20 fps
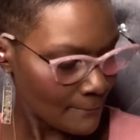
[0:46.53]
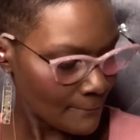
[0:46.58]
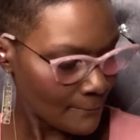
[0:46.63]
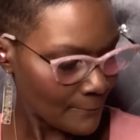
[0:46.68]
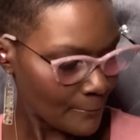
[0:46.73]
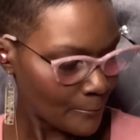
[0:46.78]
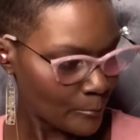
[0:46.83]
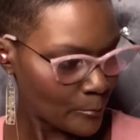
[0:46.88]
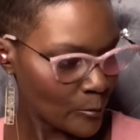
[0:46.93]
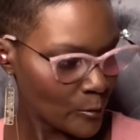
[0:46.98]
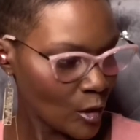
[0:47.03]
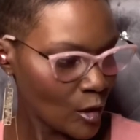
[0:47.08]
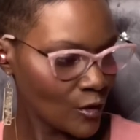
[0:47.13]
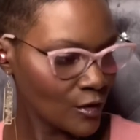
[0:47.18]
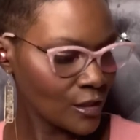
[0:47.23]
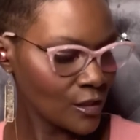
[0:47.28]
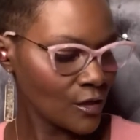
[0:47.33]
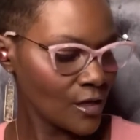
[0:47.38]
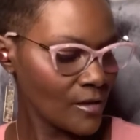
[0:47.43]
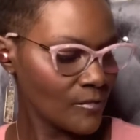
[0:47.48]
No, they
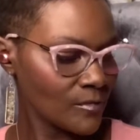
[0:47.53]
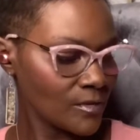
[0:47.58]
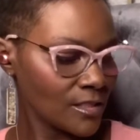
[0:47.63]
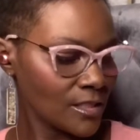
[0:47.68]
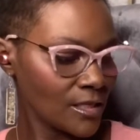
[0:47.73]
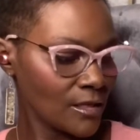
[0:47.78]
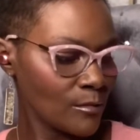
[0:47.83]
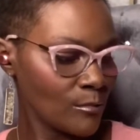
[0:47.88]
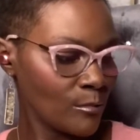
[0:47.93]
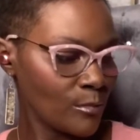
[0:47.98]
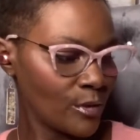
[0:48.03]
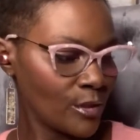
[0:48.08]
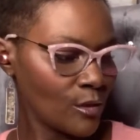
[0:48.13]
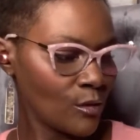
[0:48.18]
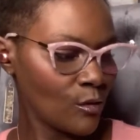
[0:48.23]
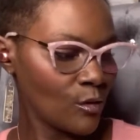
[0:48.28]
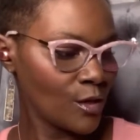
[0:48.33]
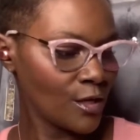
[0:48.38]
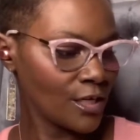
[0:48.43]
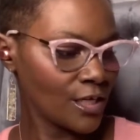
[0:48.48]
don't have a theme, but
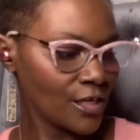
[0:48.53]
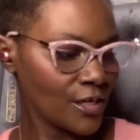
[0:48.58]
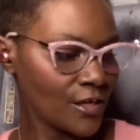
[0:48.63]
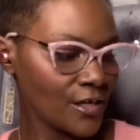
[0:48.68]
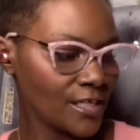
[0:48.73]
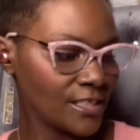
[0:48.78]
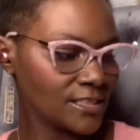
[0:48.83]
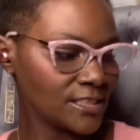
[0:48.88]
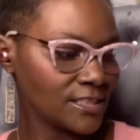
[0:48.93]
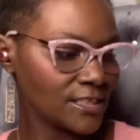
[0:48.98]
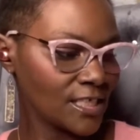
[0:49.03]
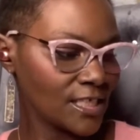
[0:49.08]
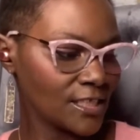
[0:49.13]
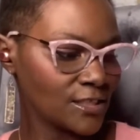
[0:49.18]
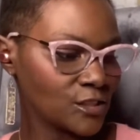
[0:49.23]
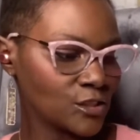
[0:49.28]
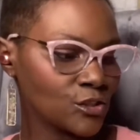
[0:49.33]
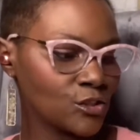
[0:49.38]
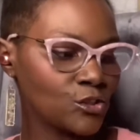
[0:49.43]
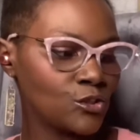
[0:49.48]
on here it says,
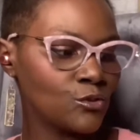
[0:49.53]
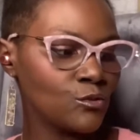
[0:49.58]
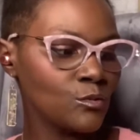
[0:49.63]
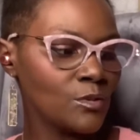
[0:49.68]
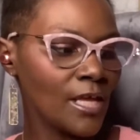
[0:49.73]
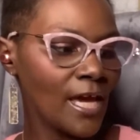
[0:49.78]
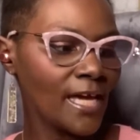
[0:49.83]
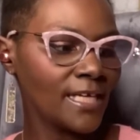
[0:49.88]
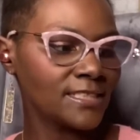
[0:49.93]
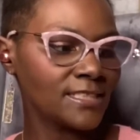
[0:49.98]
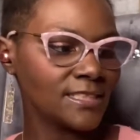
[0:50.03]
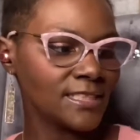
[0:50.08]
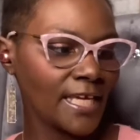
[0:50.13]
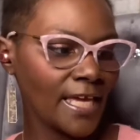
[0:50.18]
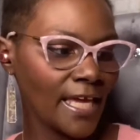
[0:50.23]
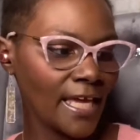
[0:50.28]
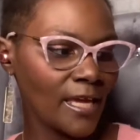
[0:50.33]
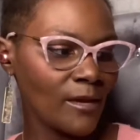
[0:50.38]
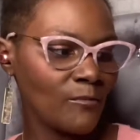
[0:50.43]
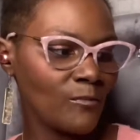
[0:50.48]
do not
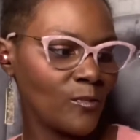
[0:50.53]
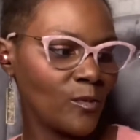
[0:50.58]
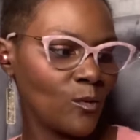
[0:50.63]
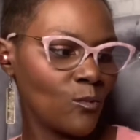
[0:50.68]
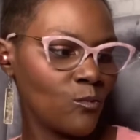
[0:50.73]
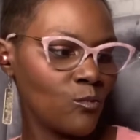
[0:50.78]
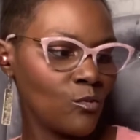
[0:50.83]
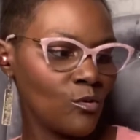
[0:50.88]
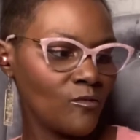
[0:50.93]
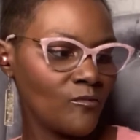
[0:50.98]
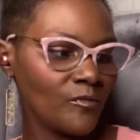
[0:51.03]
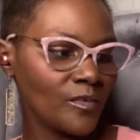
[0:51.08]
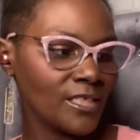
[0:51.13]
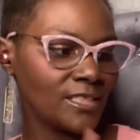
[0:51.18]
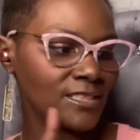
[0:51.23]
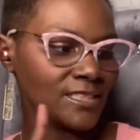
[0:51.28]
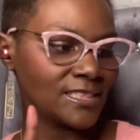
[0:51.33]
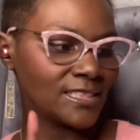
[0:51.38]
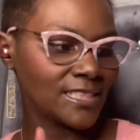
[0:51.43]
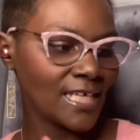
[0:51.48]
tame the wolf
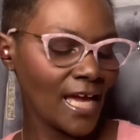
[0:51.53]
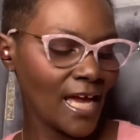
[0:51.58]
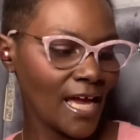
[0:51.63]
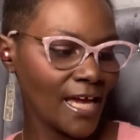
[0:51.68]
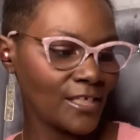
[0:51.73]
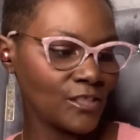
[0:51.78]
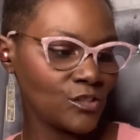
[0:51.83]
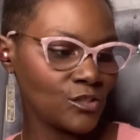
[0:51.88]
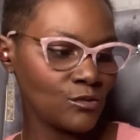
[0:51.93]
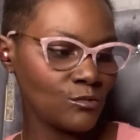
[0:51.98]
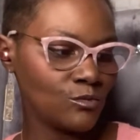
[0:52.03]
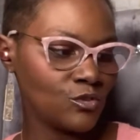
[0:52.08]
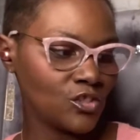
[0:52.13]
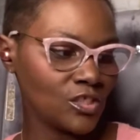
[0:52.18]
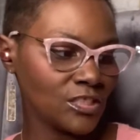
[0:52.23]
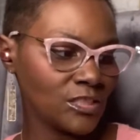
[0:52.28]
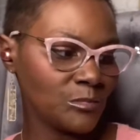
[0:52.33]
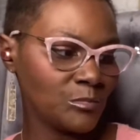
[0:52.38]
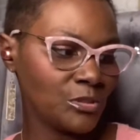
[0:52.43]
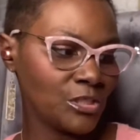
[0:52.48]
inside you
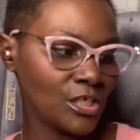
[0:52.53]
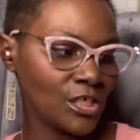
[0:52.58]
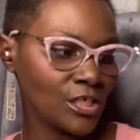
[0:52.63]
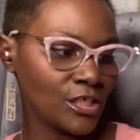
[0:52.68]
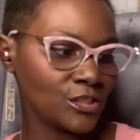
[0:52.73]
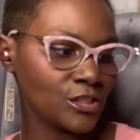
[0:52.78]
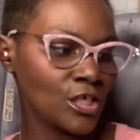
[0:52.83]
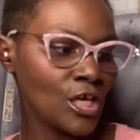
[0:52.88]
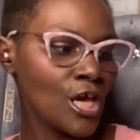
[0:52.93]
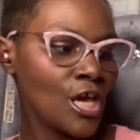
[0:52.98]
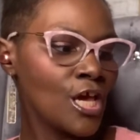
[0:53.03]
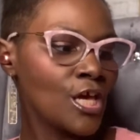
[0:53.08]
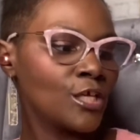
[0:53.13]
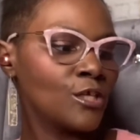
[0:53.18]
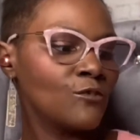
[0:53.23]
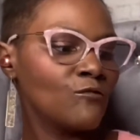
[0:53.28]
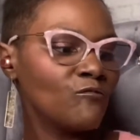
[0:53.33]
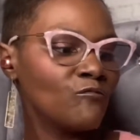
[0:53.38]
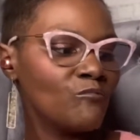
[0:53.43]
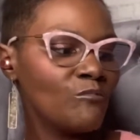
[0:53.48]
just because
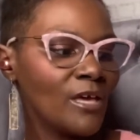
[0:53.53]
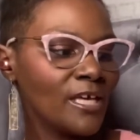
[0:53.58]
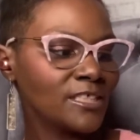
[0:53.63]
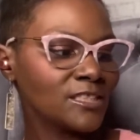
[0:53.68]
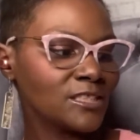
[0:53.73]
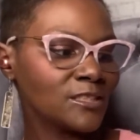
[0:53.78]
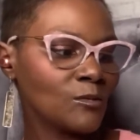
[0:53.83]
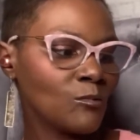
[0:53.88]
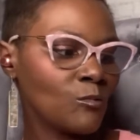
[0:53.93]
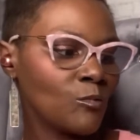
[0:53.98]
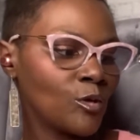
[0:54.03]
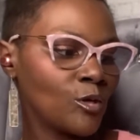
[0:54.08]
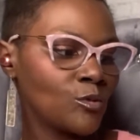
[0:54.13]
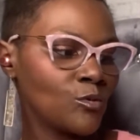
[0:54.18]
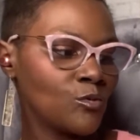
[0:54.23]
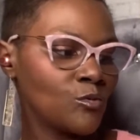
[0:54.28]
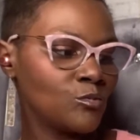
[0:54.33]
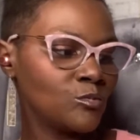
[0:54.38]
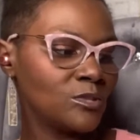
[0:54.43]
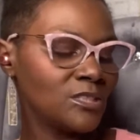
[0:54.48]
you've met someone
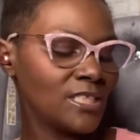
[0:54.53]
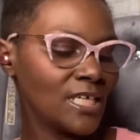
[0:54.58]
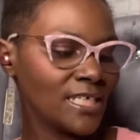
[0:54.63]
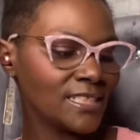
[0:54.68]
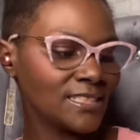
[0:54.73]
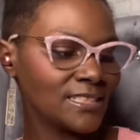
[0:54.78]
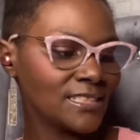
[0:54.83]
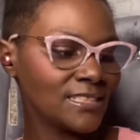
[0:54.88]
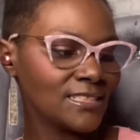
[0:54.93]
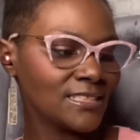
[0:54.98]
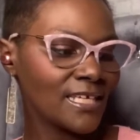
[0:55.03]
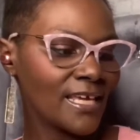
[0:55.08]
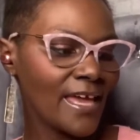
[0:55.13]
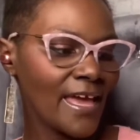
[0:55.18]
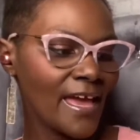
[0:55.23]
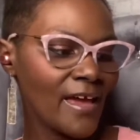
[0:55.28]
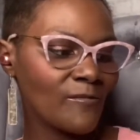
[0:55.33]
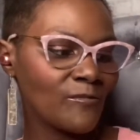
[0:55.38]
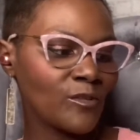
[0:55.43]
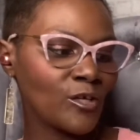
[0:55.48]
who doesn't
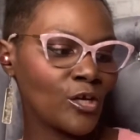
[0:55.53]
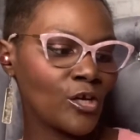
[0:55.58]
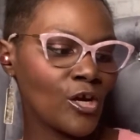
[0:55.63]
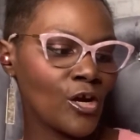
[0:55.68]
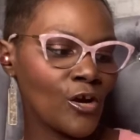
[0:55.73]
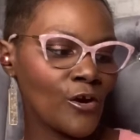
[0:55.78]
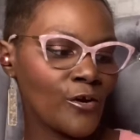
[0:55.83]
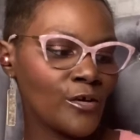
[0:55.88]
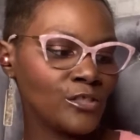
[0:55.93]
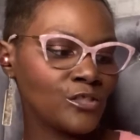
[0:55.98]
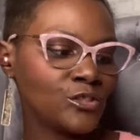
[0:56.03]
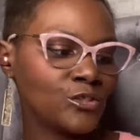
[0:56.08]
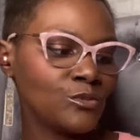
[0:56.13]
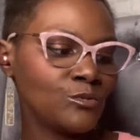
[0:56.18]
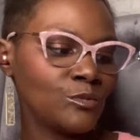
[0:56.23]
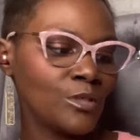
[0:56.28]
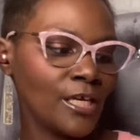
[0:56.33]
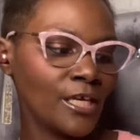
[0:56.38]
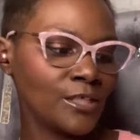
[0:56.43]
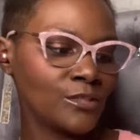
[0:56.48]
have the courage to
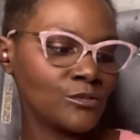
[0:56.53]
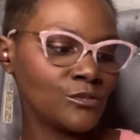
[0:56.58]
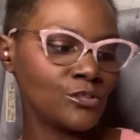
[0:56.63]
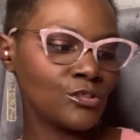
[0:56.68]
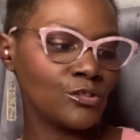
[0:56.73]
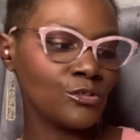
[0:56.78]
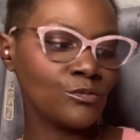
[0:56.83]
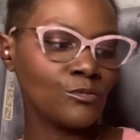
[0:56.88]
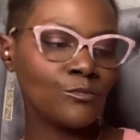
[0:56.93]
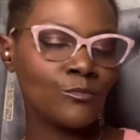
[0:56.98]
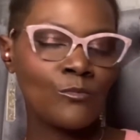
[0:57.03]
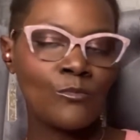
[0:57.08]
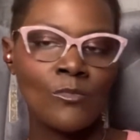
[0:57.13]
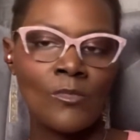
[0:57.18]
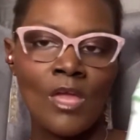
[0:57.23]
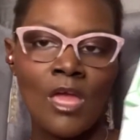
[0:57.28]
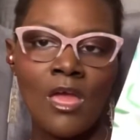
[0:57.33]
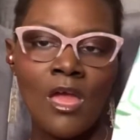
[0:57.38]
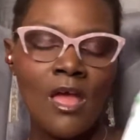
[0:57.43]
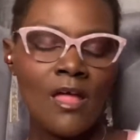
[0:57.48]
handle you.
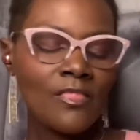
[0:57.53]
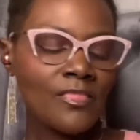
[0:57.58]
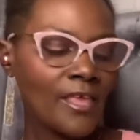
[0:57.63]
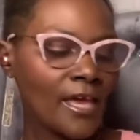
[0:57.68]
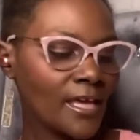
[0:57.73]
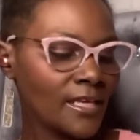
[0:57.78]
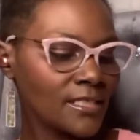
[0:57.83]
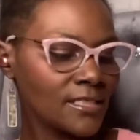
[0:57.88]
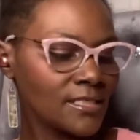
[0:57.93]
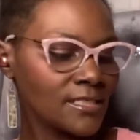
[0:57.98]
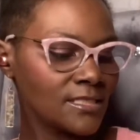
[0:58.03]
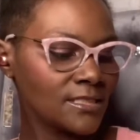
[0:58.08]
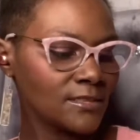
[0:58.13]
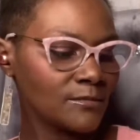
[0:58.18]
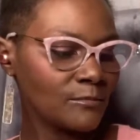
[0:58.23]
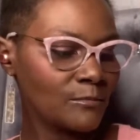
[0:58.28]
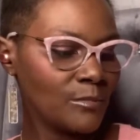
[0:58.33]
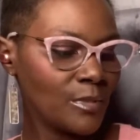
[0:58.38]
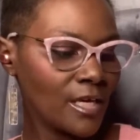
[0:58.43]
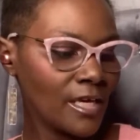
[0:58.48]
That is
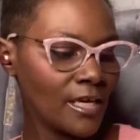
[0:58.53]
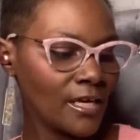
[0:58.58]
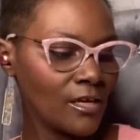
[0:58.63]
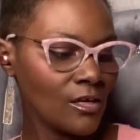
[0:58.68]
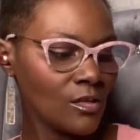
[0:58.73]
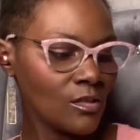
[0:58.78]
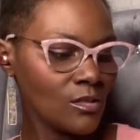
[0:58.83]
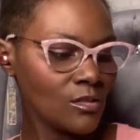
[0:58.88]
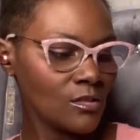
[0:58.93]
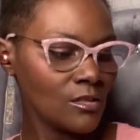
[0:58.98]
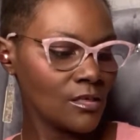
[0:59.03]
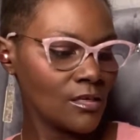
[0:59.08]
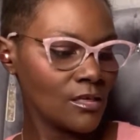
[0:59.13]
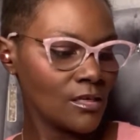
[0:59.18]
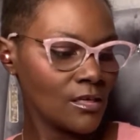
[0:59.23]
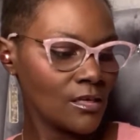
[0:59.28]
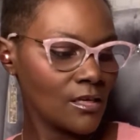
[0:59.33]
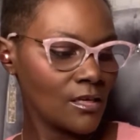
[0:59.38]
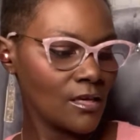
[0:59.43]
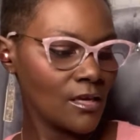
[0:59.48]
Belle
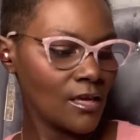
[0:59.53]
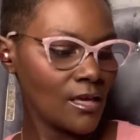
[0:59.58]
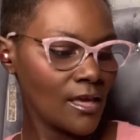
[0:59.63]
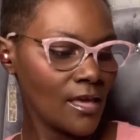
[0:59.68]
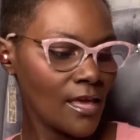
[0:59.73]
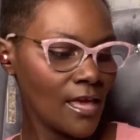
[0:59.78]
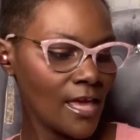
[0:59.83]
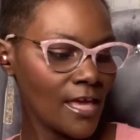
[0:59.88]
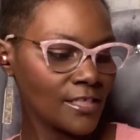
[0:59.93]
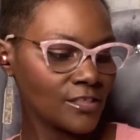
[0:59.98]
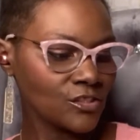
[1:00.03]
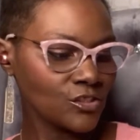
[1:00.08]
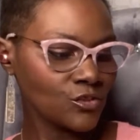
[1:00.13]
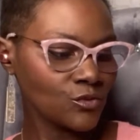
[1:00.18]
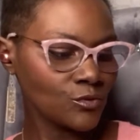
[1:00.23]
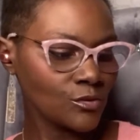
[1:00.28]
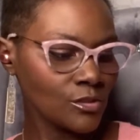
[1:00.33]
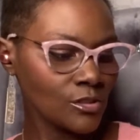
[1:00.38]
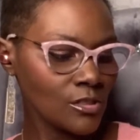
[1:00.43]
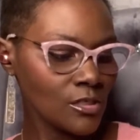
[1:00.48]

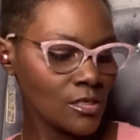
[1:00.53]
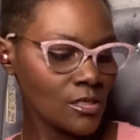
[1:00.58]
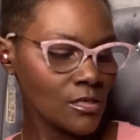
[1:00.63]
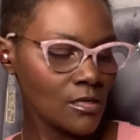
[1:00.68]
Estroller.